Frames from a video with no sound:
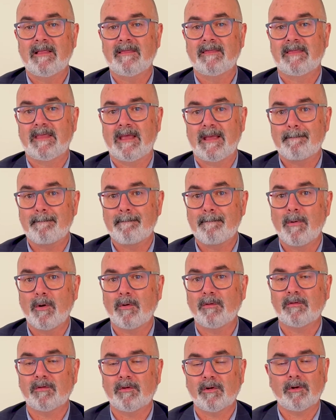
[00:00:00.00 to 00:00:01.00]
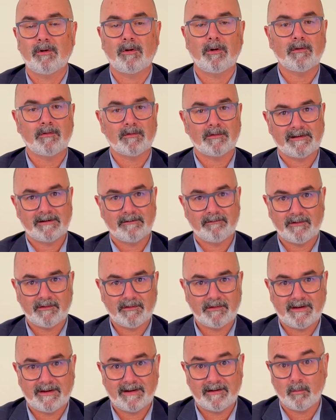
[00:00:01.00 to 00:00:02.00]
that most closely
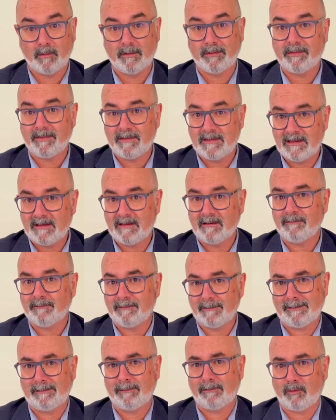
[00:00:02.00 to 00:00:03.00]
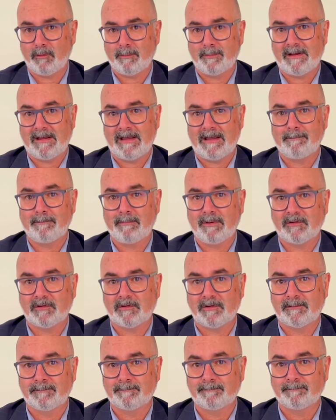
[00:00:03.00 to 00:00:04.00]
resonated with their philanthropic
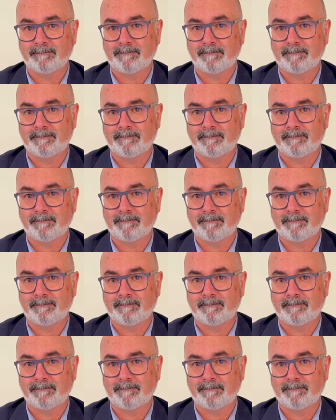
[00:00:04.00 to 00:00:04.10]
ambition.